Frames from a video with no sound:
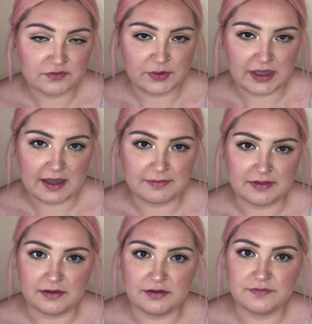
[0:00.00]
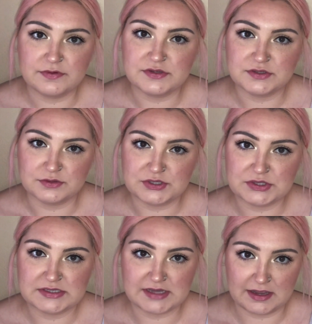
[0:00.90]
vocabulary for social
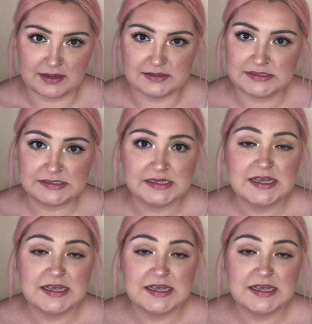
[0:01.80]
science.